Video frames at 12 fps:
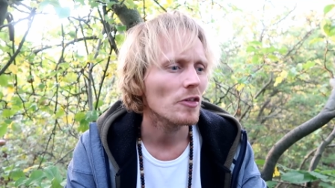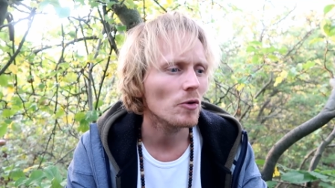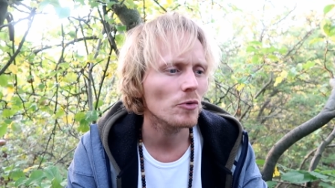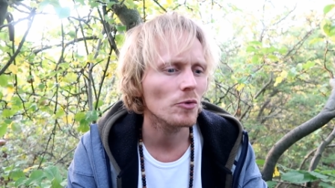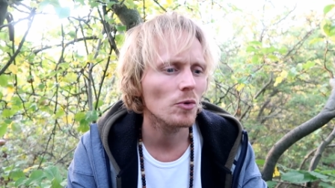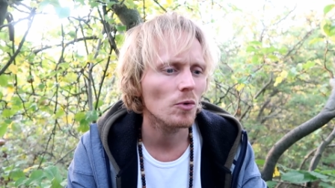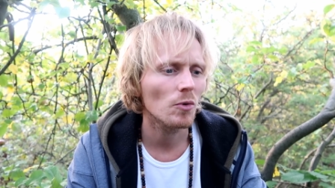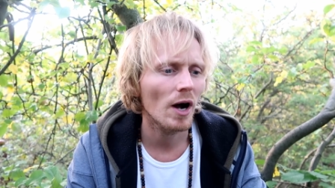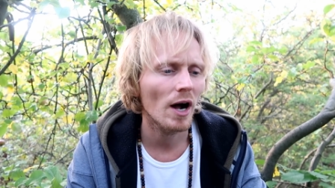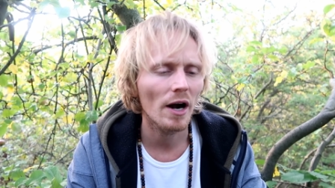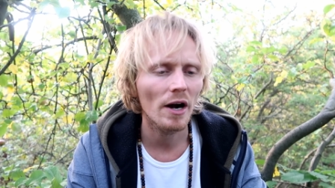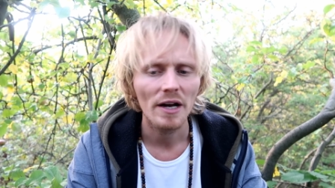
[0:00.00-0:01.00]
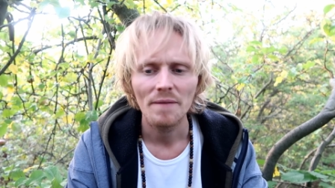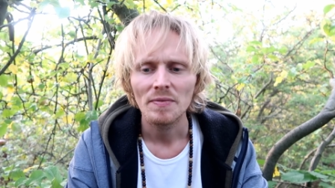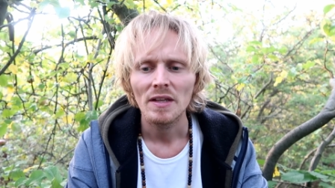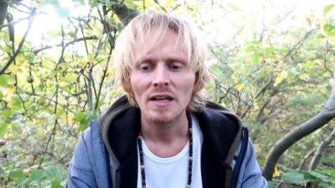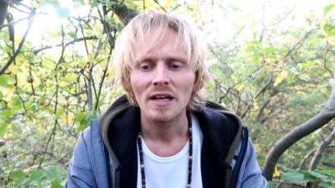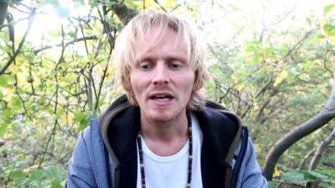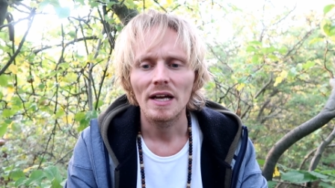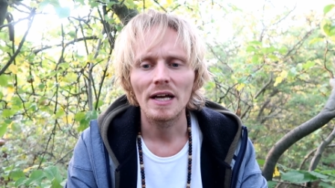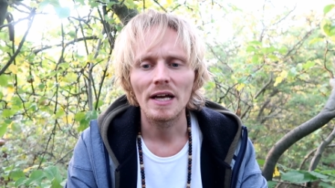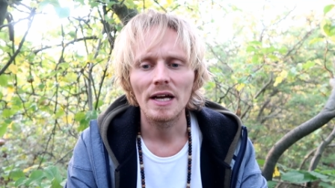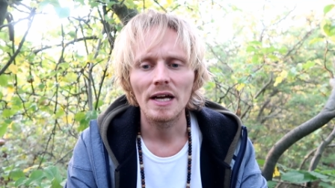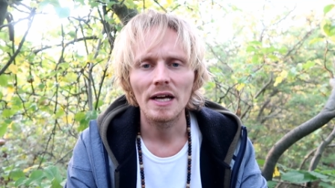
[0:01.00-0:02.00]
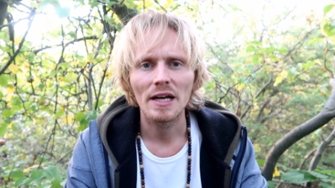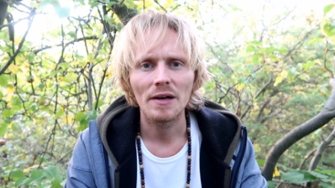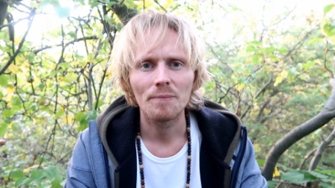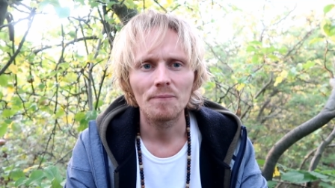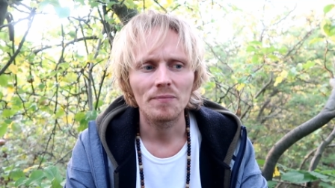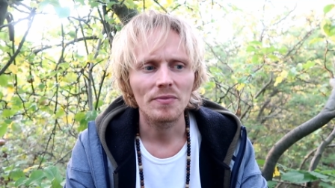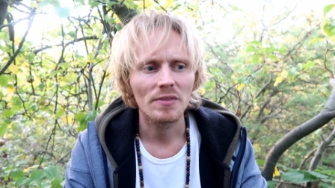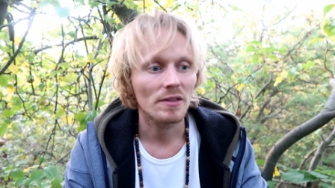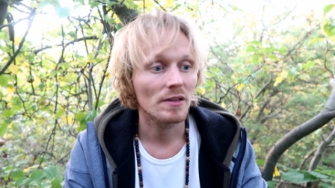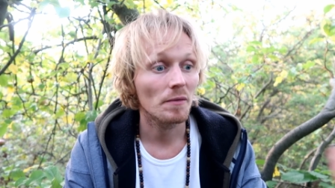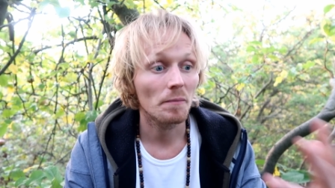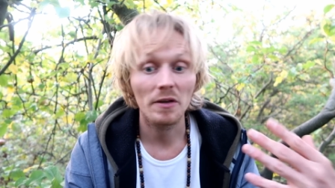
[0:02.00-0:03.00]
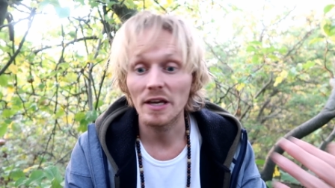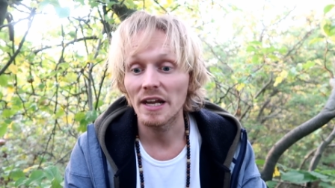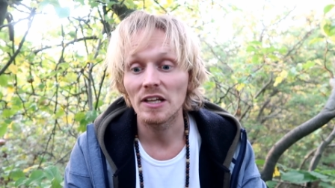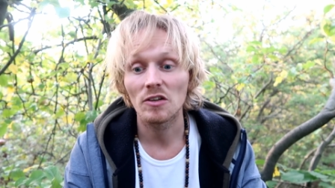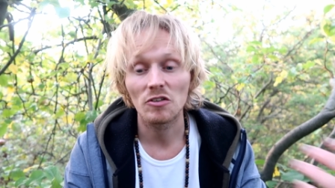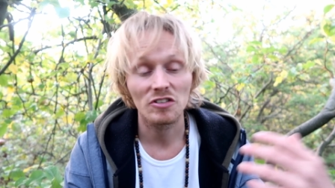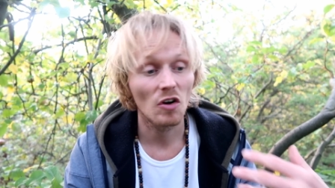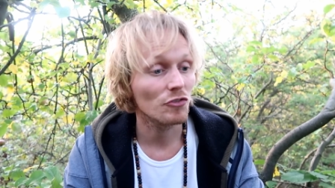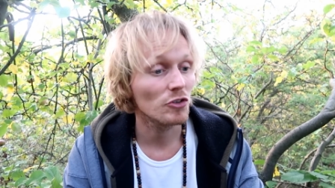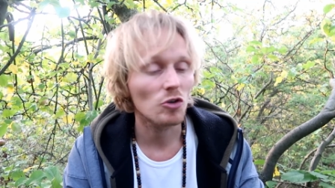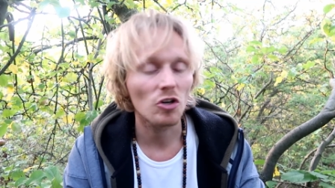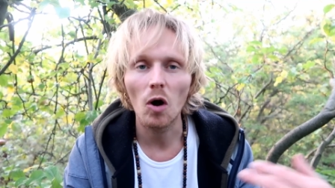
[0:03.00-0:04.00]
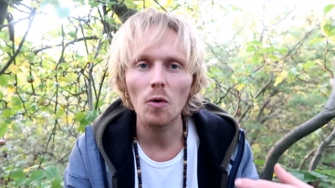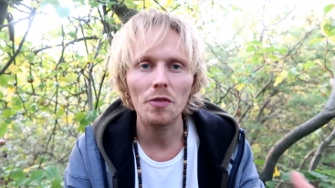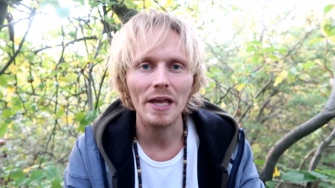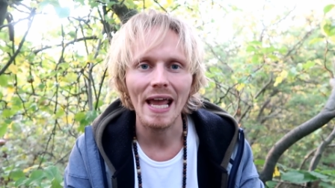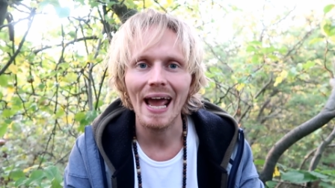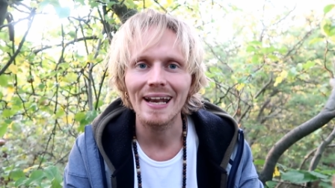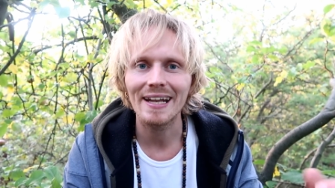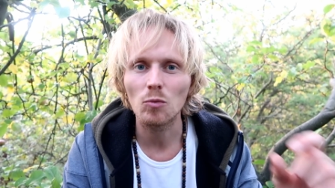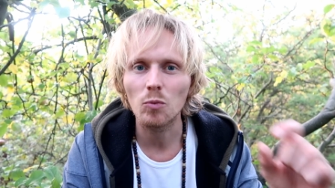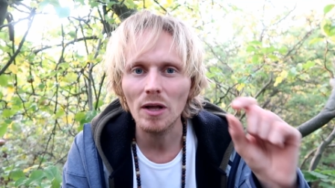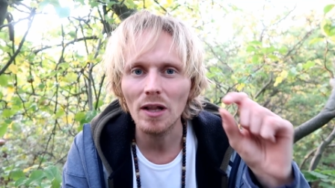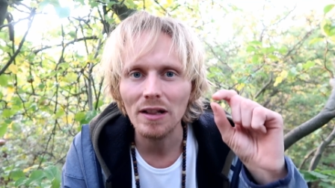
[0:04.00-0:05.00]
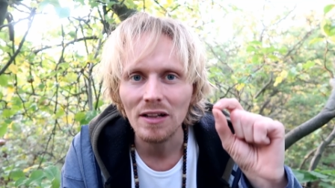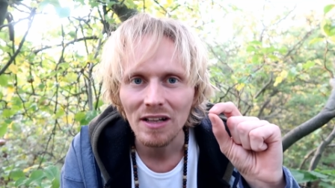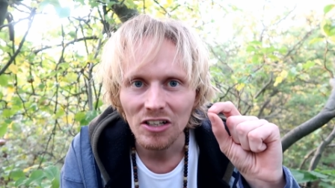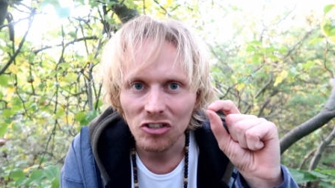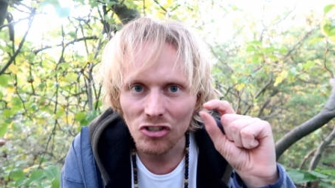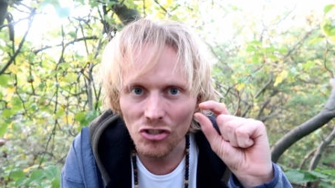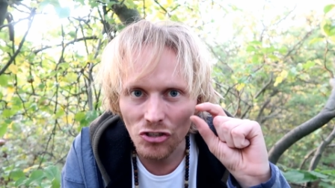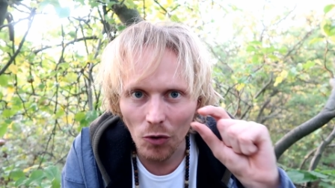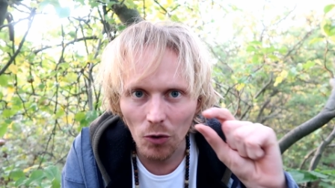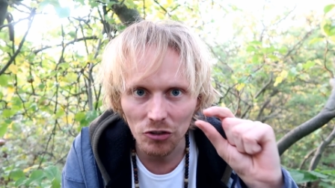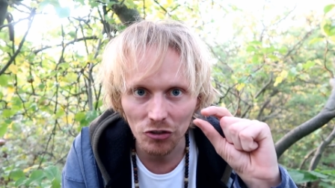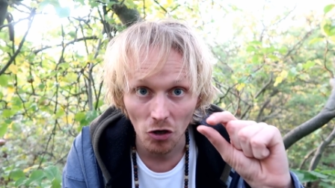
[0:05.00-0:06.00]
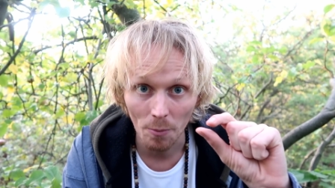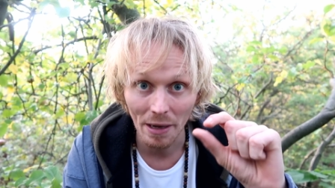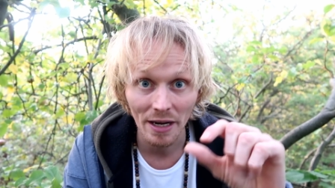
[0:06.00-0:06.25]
you are getting yourself new clothing, and it will short term.